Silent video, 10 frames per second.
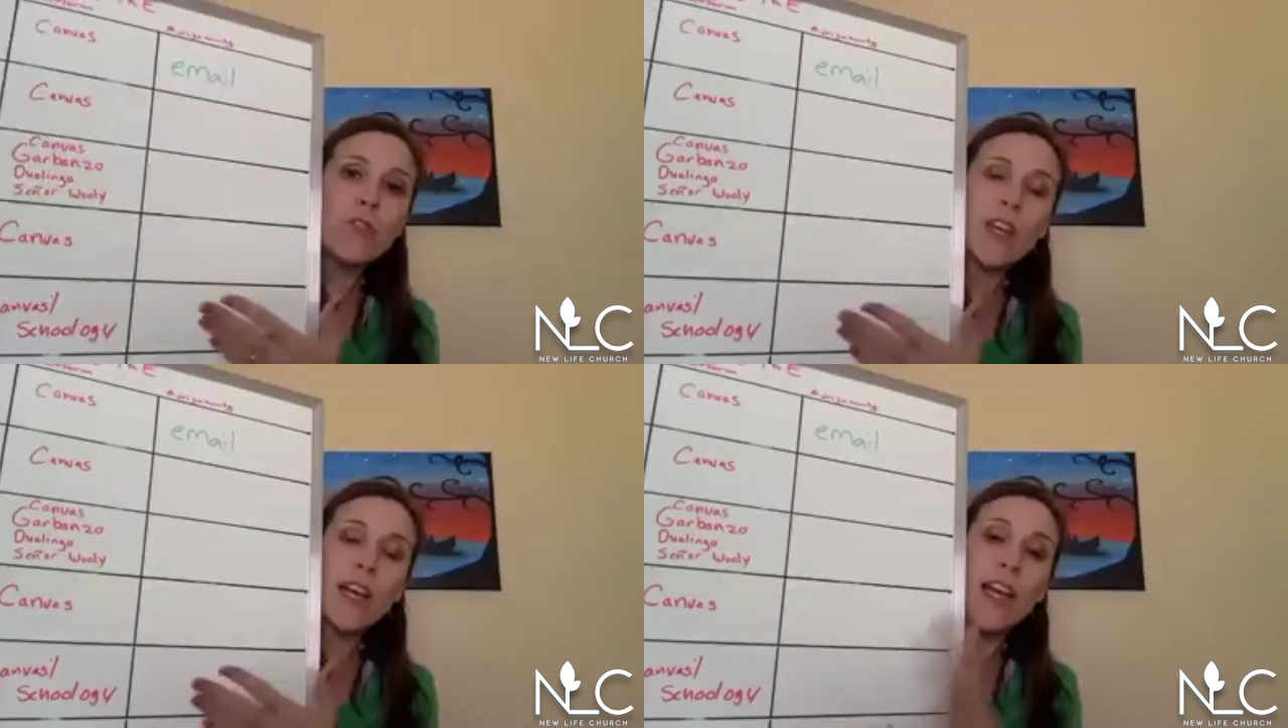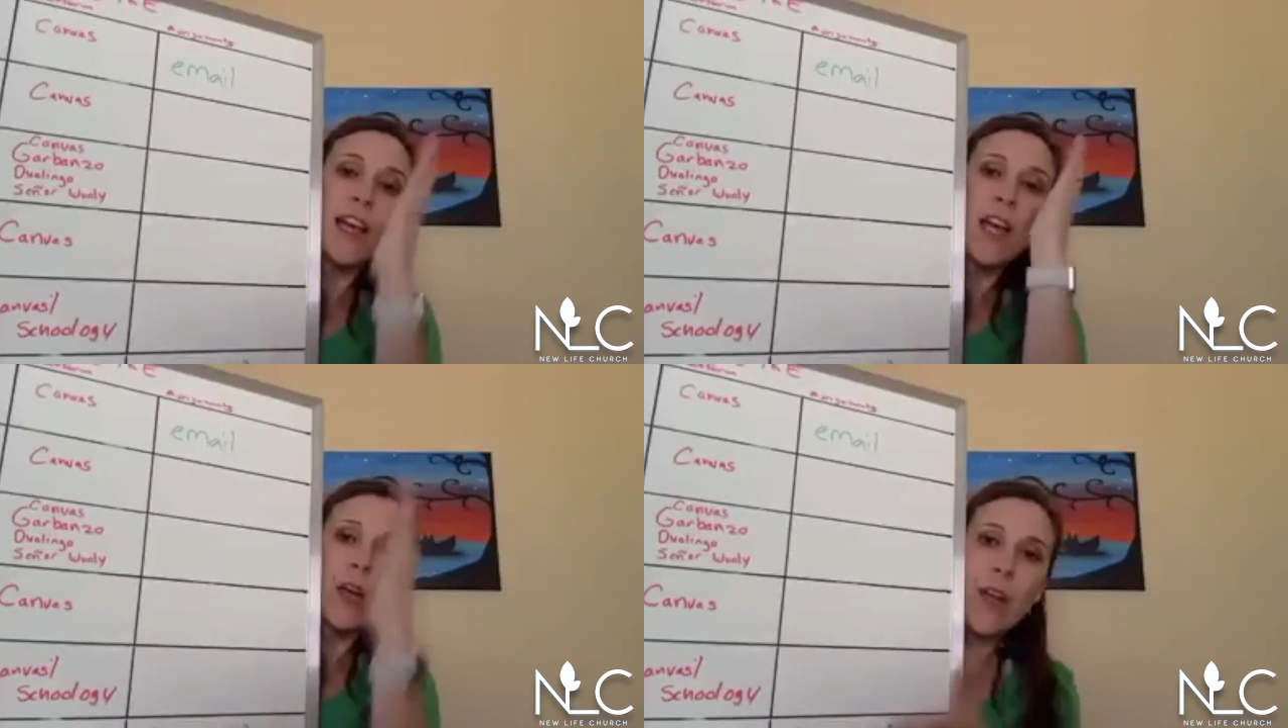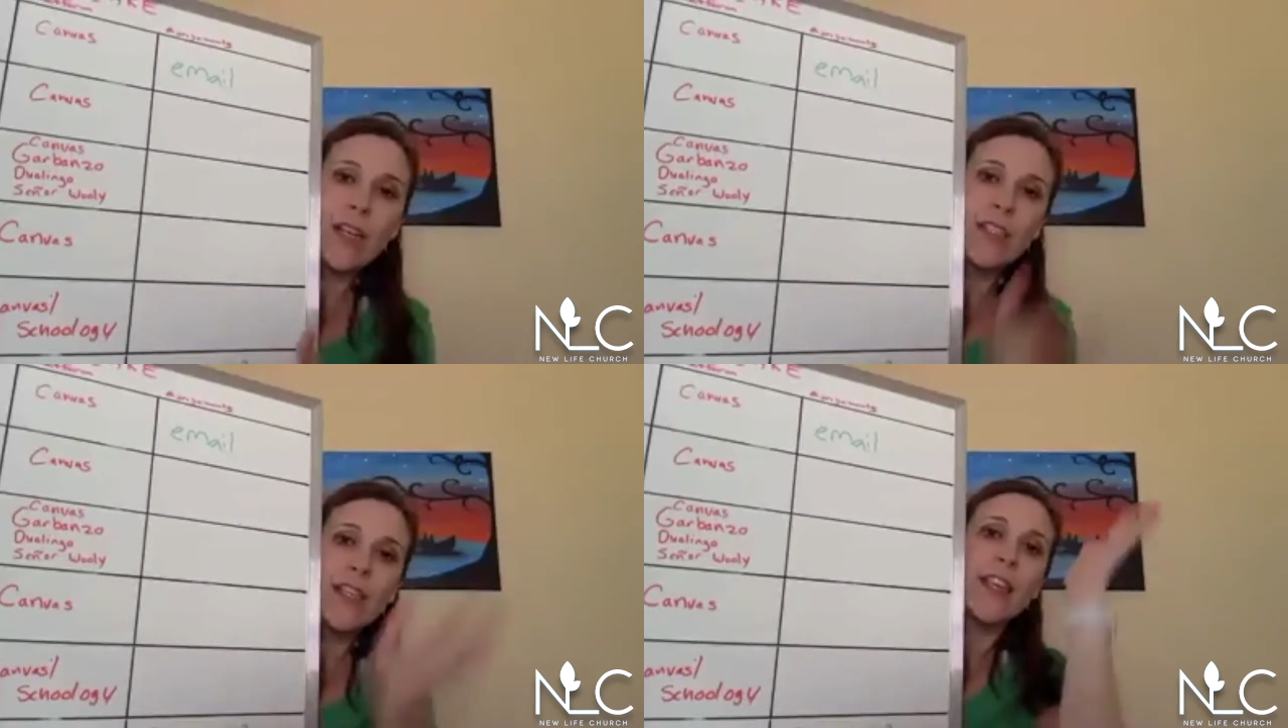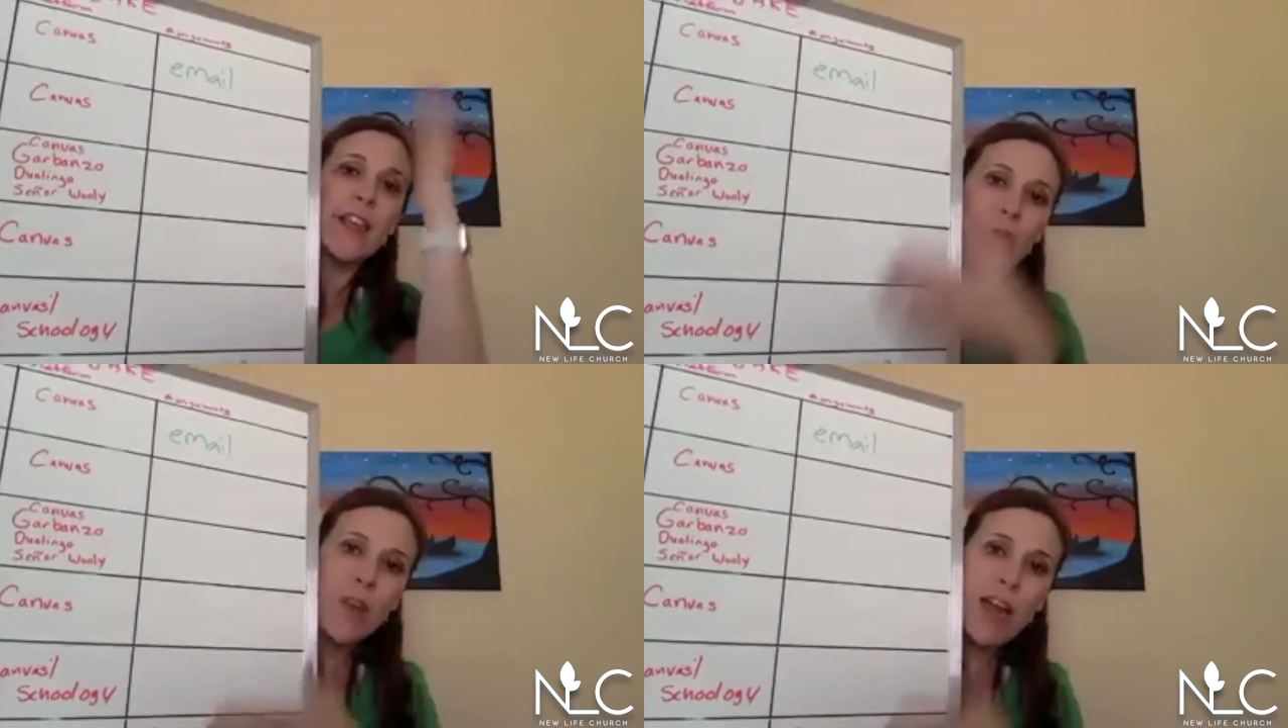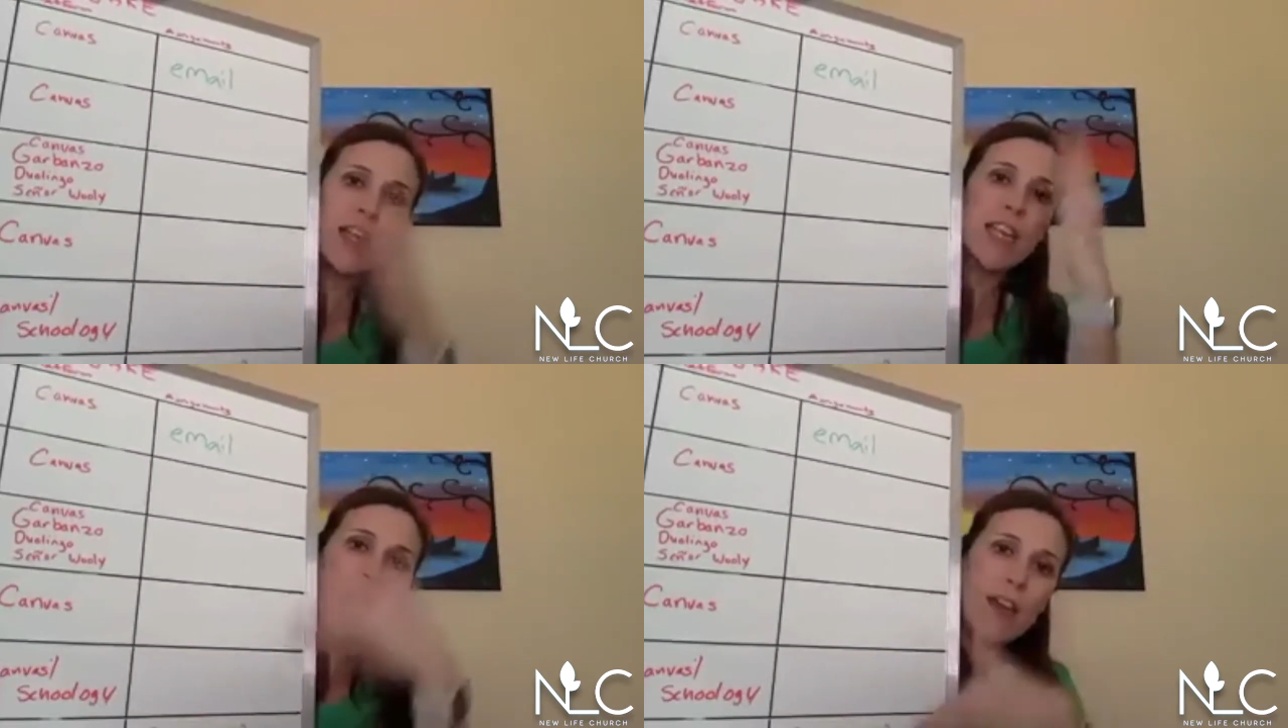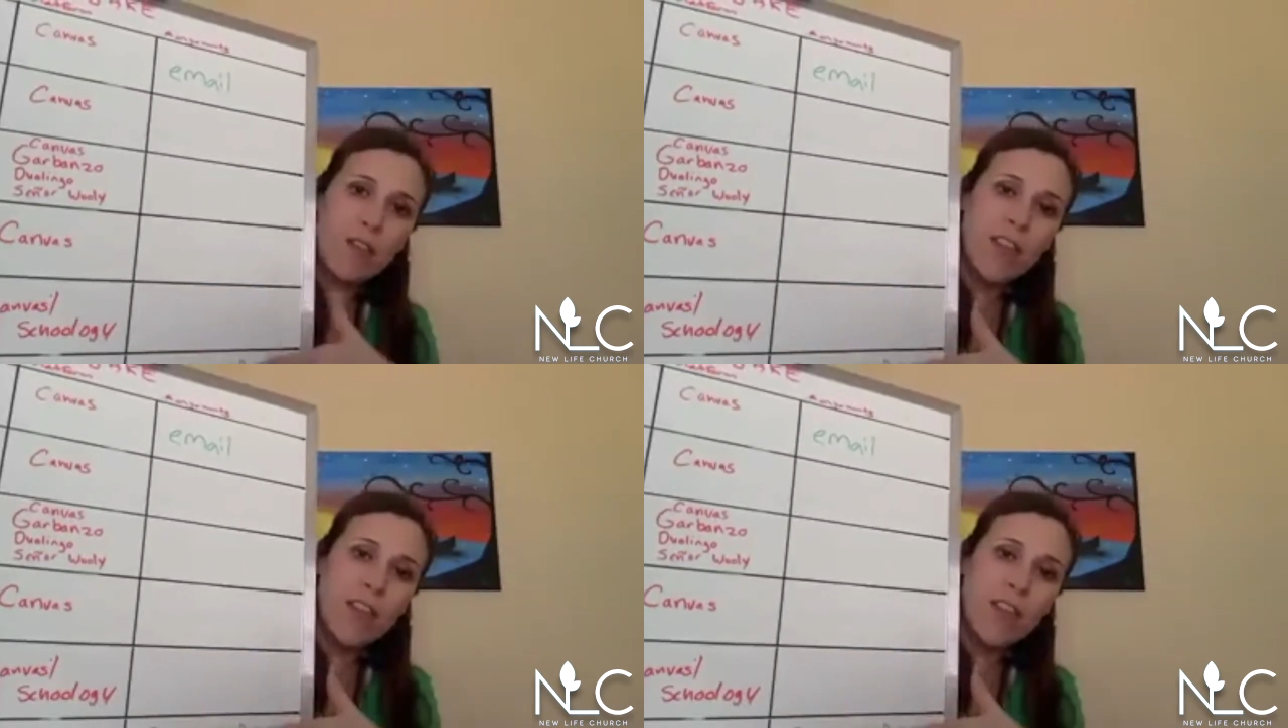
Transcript: the erasing and the writing and everything.